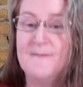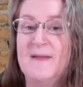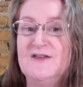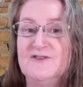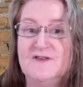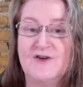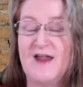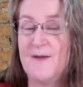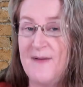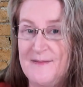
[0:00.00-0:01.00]
make sure you've got
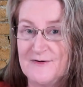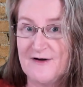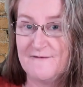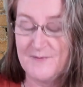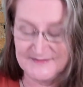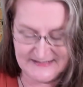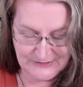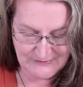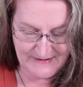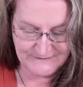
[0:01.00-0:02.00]
our Papercraft Posse
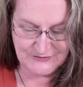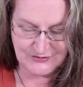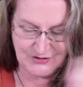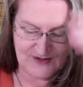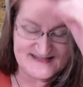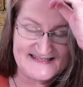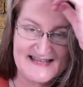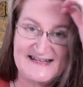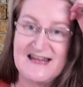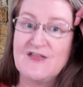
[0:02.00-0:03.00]
Crafternoon on
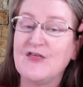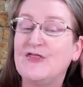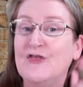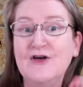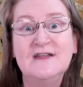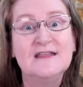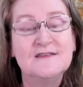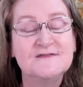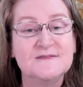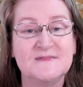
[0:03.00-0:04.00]
Saturday the 13th
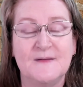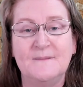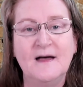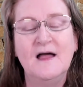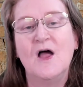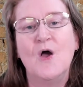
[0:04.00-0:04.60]
of September.